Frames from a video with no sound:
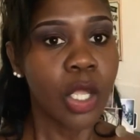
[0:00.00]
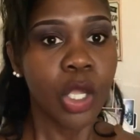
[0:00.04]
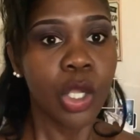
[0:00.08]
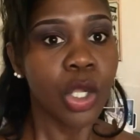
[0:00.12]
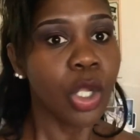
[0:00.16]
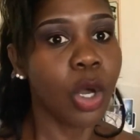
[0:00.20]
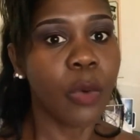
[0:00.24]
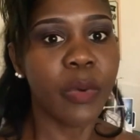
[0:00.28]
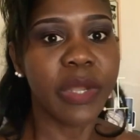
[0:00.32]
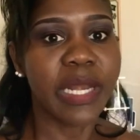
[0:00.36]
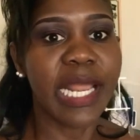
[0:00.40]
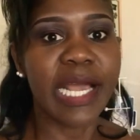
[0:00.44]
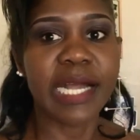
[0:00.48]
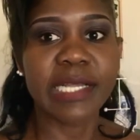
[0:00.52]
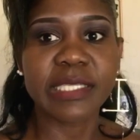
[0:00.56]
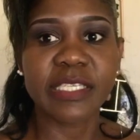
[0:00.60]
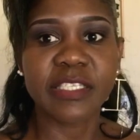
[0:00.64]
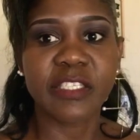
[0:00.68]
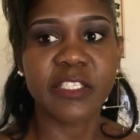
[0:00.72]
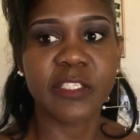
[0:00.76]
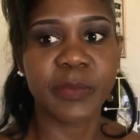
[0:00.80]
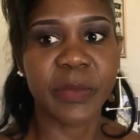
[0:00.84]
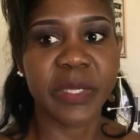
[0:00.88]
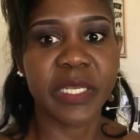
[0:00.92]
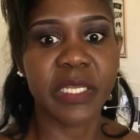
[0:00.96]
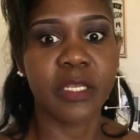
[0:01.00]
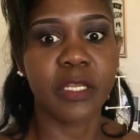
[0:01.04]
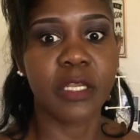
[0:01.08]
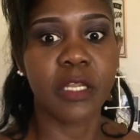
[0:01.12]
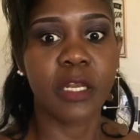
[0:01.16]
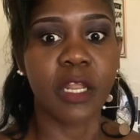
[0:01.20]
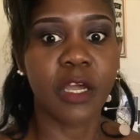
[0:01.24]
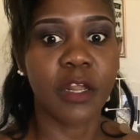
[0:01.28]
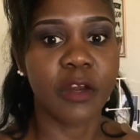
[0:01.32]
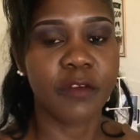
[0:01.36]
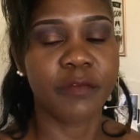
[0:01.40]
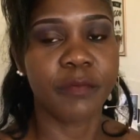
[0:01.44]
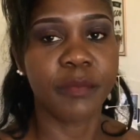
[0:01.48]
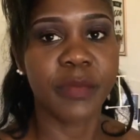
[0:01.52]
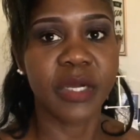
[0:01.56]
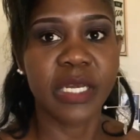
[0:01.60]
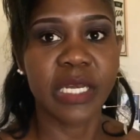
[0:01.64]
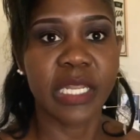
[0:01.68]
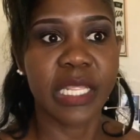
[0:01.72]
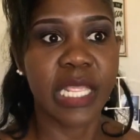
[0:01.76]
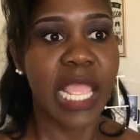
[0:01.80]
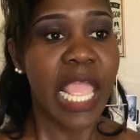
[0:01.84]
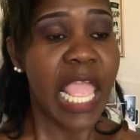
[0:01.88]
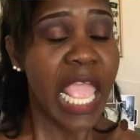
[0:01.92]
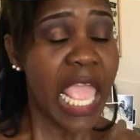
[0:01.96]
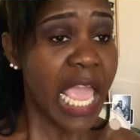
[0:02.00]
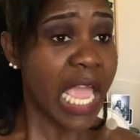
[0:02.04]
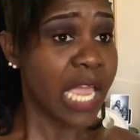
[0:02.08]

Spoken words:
going out and spending a lot of money.